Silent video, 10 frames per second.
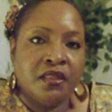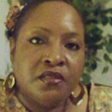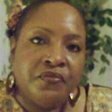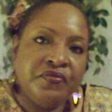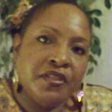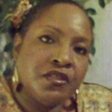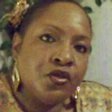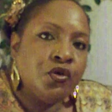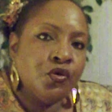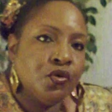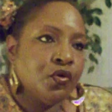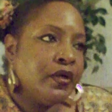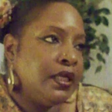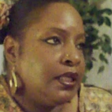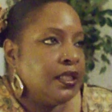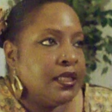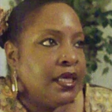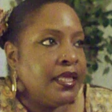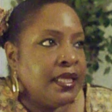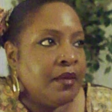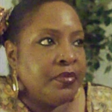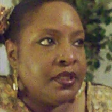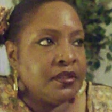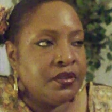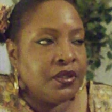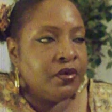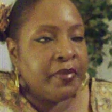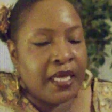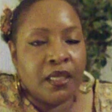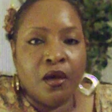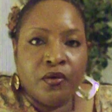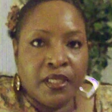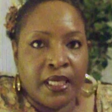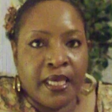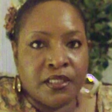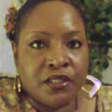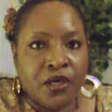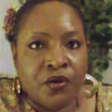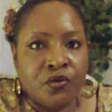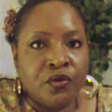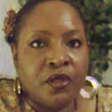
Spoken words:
physical or anything like that, but by law he had to go.